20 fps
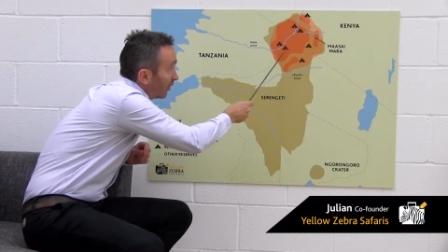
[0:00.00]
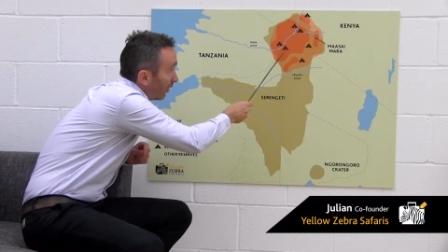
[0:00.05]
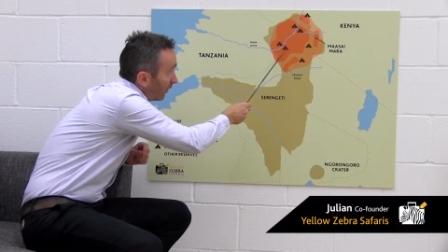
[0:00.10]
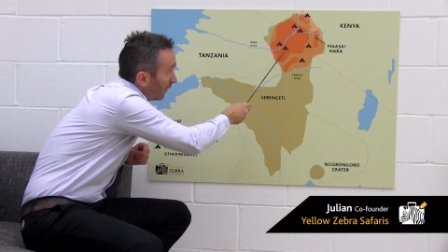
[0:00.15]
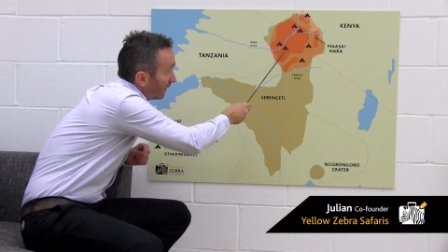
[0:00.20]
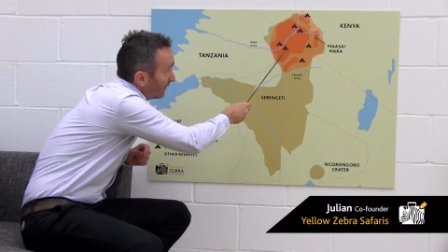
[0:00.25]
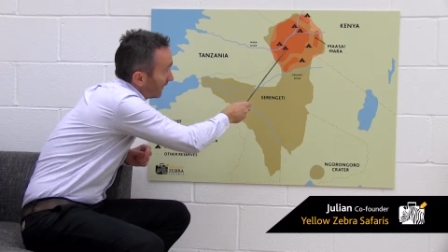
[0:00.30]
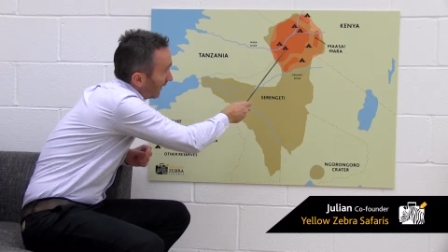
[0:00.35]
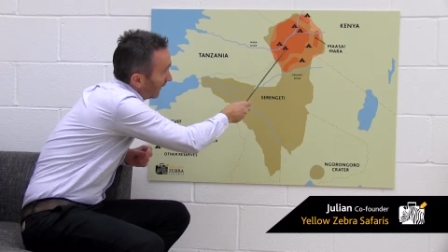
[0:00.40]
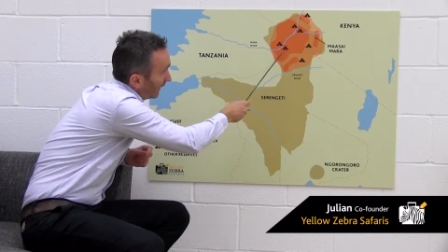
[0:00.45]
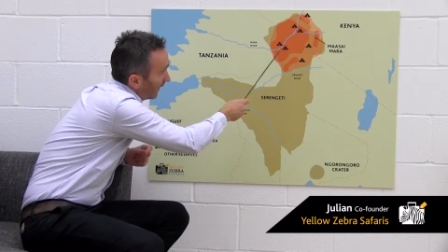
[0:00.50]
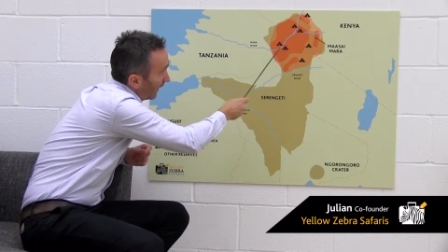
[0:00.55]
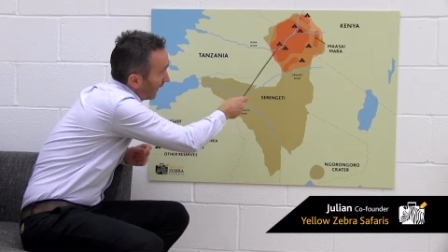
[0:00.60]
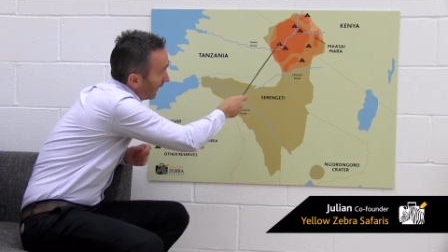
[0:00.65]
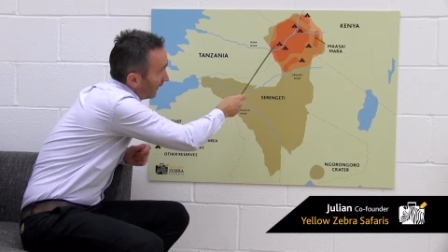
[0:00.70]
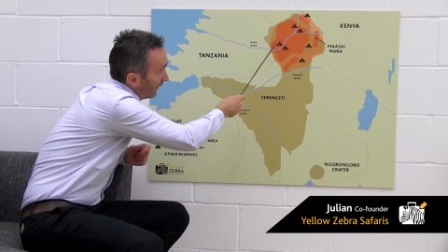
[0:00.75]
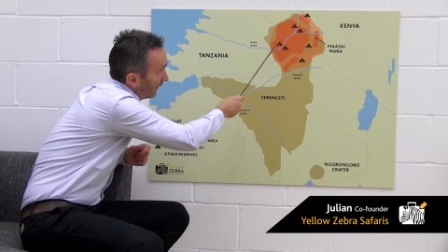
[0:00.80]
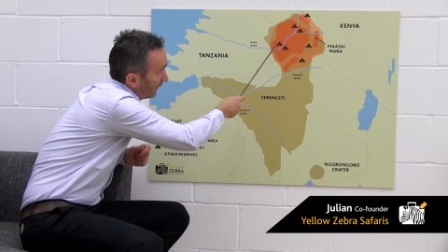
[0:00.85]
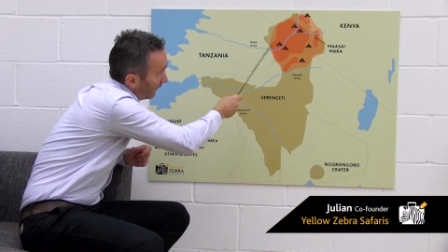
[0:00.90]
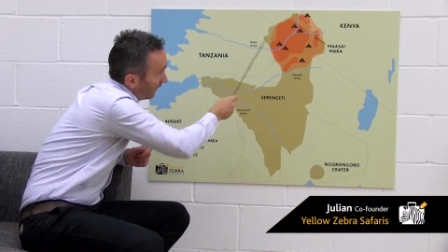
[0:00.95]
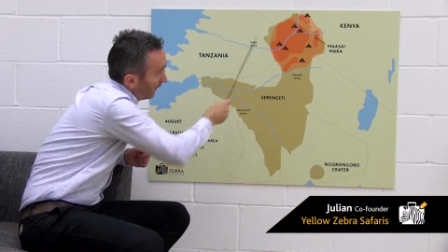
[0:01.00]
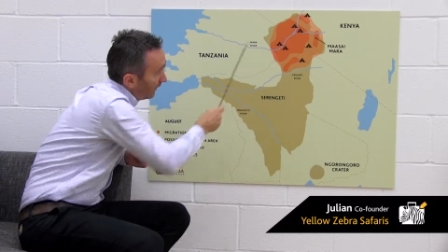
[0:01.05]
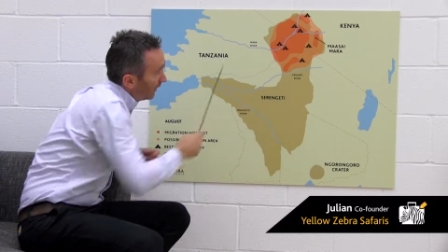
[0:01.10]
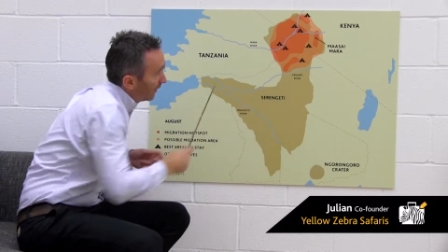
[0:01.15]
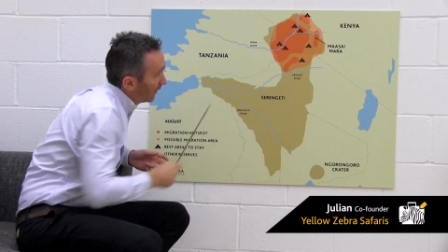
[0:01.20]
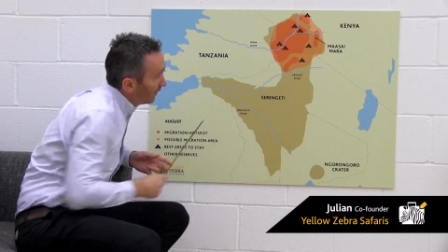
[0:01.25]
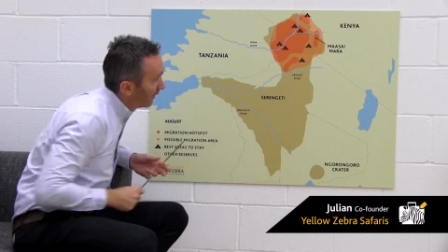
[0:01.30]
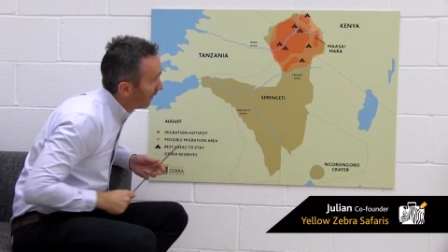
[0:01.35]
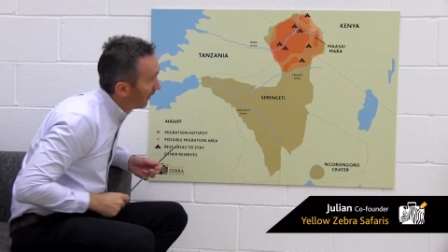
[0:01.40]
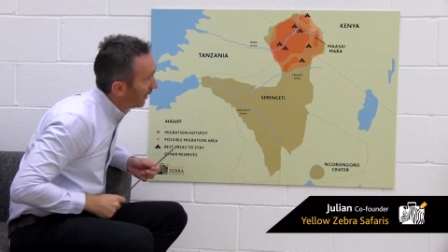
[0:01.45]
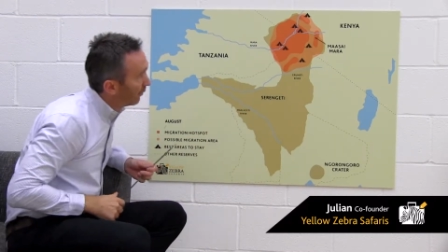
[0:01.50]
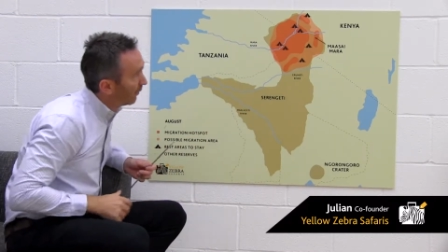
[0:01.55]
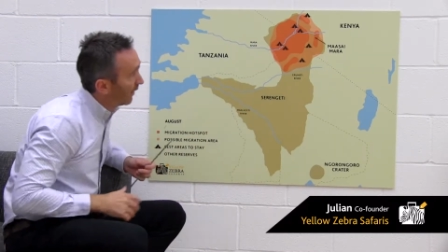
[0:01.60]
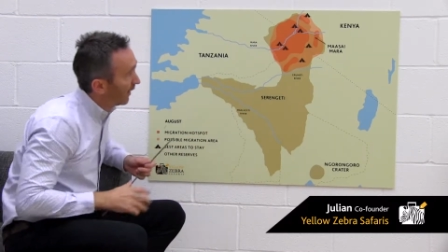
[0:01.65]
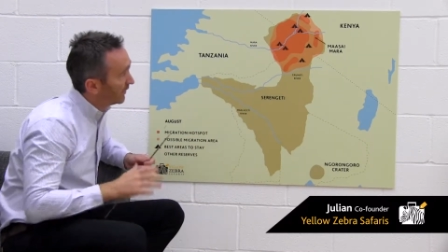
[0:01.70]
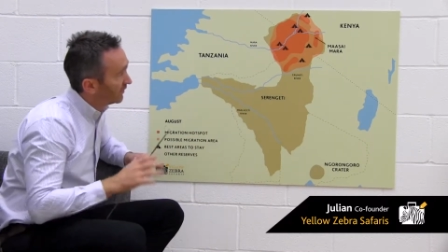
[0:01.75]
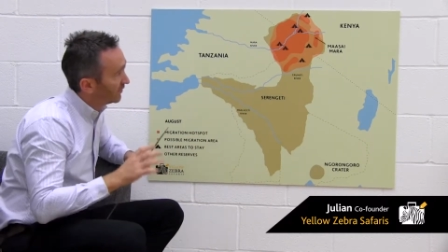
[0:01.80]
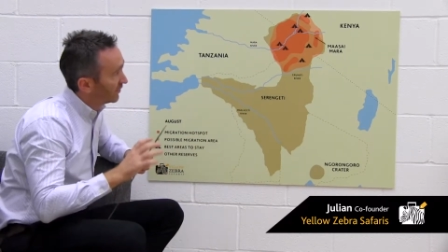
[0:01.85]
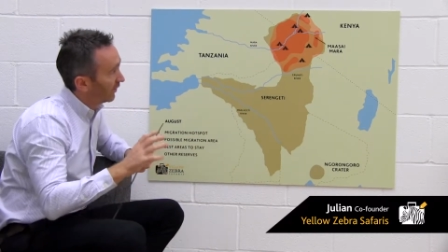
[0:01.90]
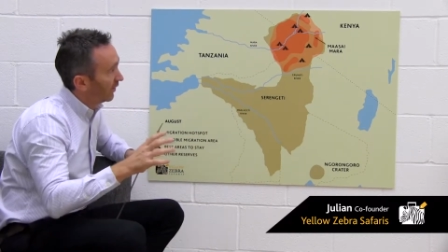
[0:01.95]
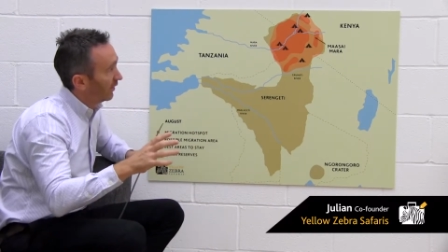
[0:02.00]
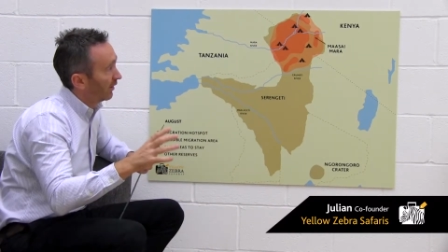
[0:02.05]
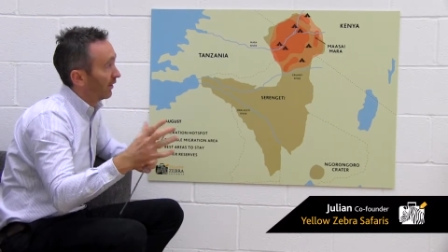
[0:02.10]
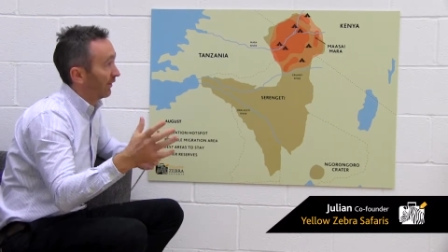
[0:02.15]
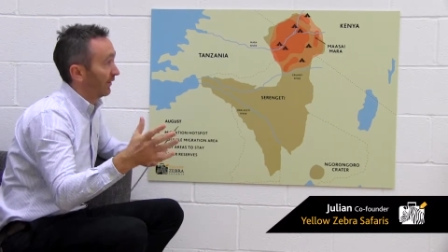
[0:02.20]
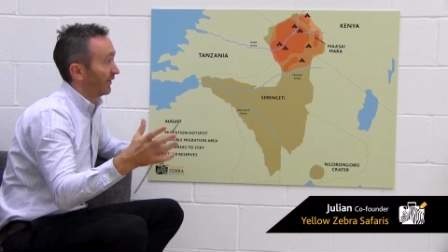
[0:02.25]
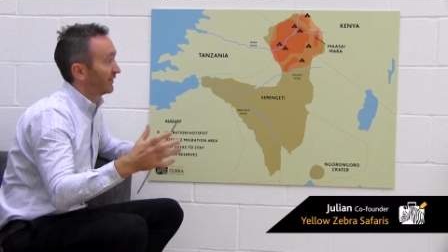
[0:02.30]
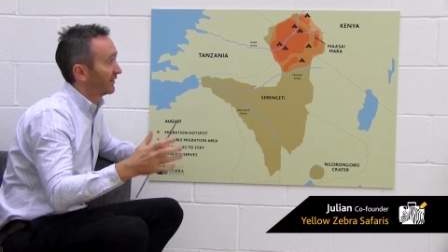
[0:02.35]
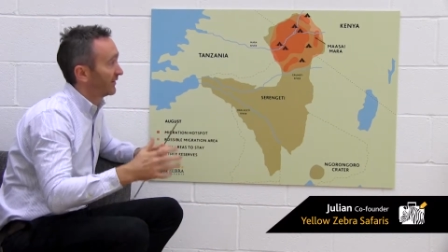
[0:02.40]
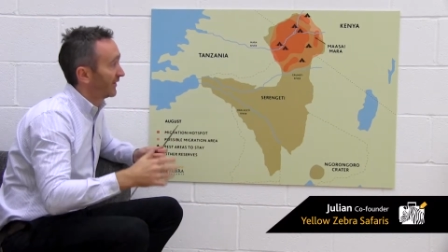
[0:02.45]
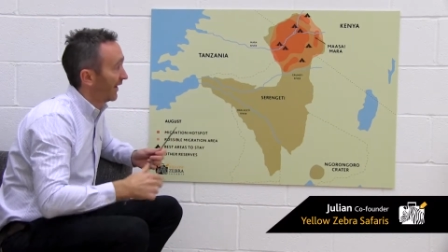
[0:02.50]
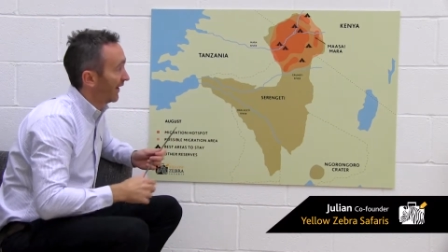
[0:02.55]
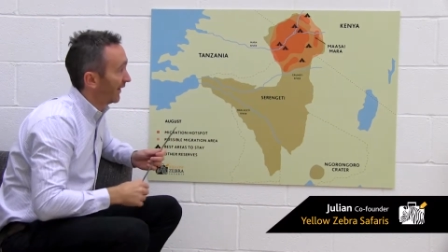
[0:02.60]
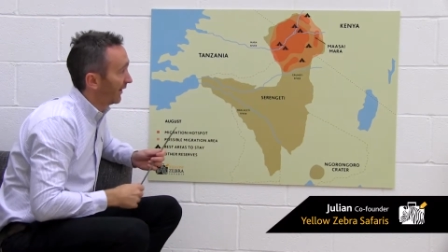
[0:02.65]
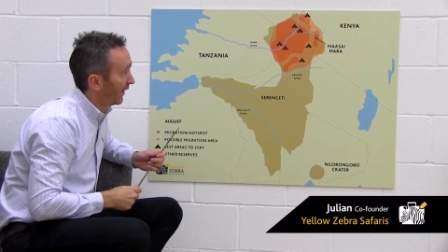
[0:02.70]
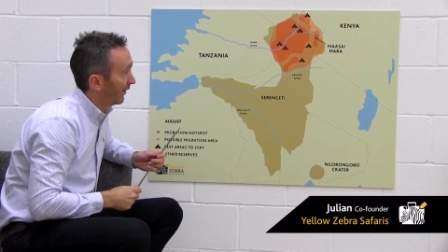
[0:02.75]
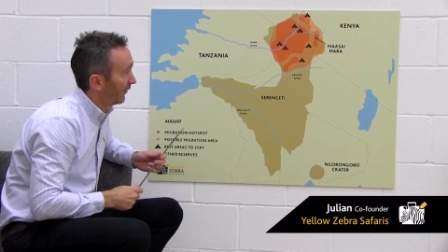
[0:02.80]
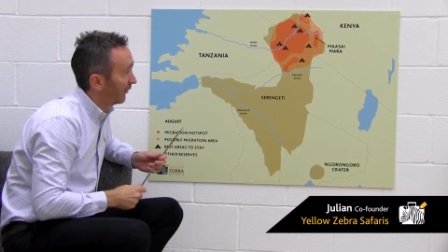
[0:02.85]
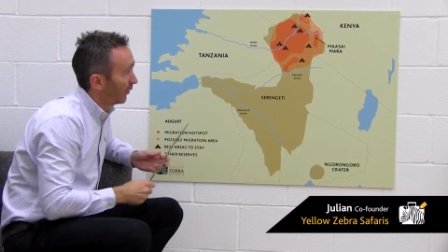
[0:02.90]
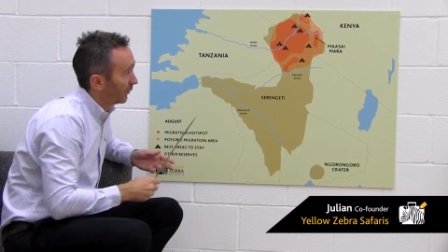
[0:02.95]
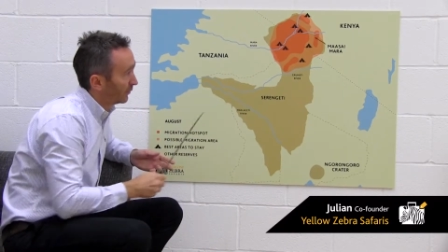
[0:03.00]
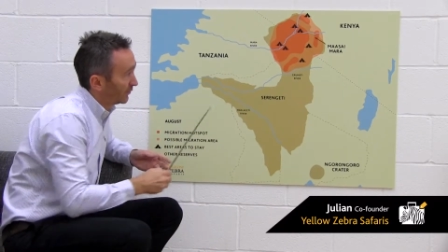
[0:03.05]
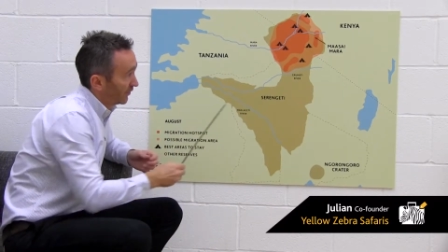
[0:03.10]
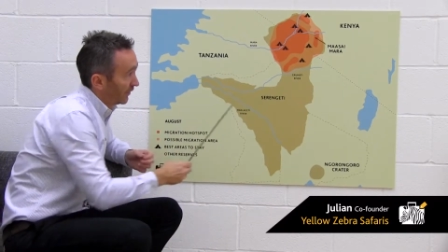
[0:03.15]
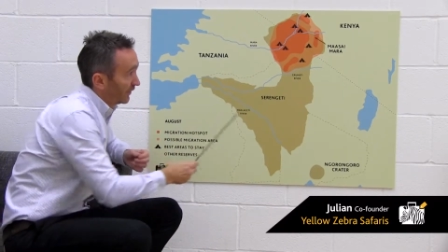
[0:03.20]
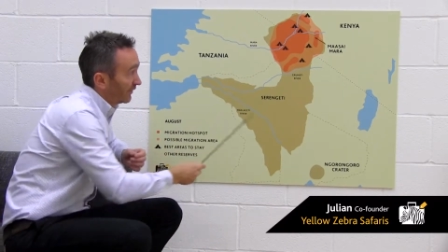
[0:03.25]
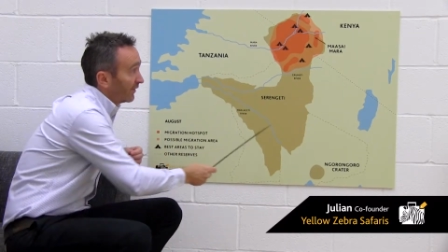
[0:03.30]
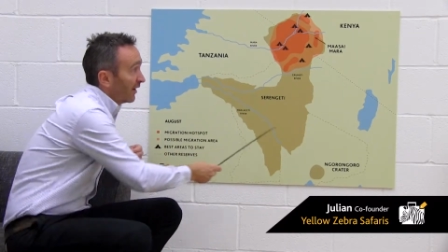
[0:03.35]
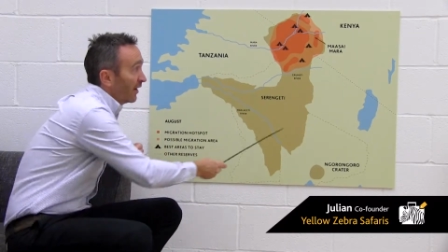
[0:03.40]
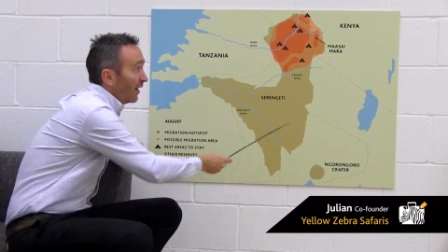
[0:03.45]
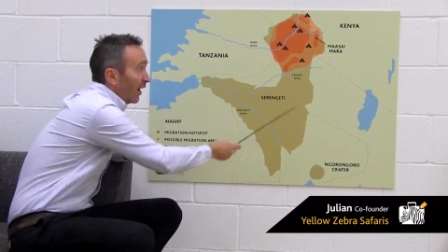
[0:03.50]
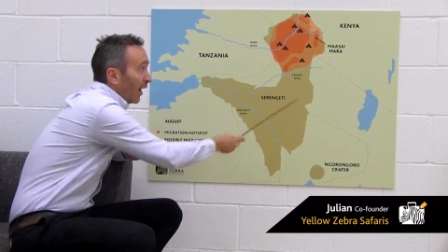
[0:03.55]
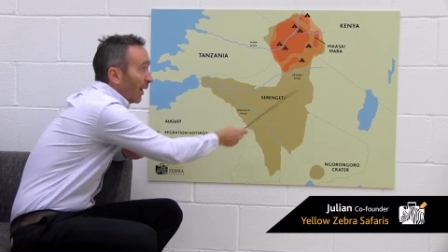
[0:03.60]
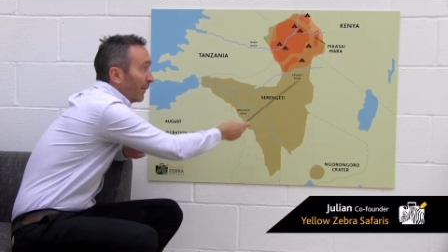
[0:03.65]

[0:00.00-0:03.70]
Kogutende and the Lamai Wedge are the standout options.